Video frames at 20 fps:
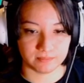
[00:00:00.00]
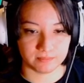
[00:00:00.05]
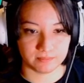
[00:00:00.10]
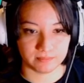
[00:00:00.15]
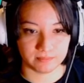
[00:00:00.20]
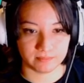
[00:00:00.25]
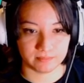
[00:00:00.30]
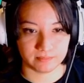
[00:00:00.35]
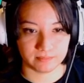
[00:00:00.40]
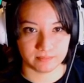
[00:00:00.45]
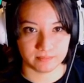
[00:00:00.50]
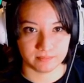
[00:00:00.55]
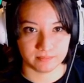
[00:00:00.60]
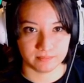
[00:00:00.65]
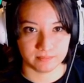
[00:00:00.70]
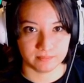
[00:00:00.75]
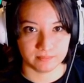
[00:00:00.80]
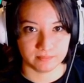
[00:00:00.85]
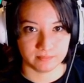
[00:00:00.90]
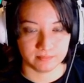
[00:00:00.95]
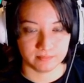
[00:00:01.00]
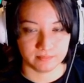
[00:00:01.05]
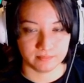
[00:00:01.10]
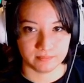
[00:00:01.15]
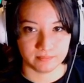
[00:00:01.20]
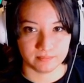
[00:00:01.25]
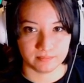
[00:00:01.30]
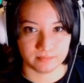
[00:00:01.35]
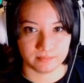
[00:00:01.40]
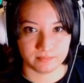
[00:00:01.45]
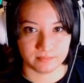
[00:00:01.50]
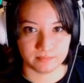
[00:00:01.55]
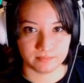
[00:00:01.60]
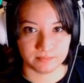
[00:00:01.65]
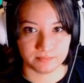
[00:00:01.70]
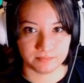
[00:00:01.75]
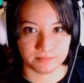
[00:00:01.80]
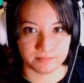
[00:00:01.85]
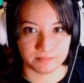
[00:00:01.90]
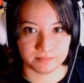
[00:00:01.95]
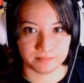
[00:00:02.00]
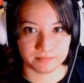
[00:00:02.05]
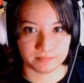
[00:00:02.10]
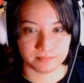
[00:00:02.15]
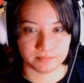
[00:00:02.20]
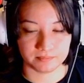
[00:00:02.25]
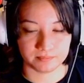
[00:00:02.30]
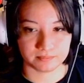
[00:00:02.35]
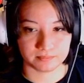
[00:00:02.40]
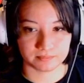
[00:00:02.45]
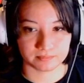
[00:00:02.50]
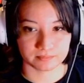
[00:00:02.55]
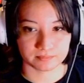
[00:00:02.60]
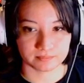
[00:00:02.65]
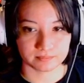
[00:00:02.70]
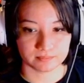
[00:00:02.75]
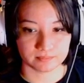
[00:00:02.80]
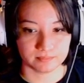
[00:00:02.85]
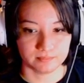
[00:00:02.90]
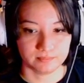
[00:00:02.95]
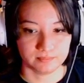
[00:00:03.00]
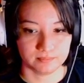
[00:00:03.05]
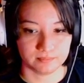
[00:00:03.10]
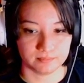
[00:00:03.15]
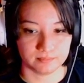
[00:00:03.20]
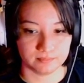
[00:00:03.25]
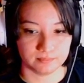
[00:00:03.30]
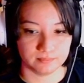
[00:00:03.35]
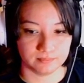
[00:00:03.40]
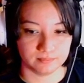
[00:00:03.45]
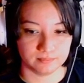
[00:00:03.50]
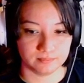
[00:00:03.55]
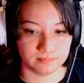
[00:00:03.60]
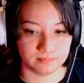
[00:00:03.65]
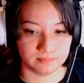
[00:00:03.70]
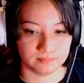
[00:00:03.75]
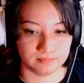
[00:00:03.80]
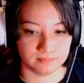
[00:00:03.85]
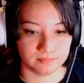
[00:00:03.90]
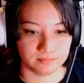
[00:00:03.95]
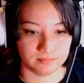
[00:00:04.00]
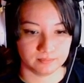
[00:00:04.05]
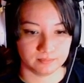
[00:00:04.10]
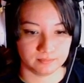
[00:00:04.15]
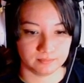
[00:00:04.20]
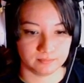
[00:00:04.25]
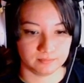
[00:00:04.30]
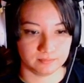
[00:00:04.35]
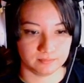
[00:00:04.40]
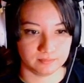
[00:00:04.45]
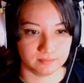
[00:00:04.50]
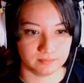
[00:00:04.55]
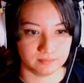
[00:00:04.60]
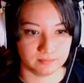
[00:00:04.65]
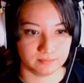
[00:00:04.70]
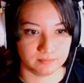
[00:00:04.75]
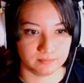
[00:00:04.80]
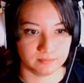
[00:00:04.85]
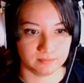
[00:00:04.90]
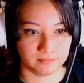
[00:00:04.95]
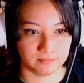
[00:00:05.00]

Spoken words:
Nothing is said.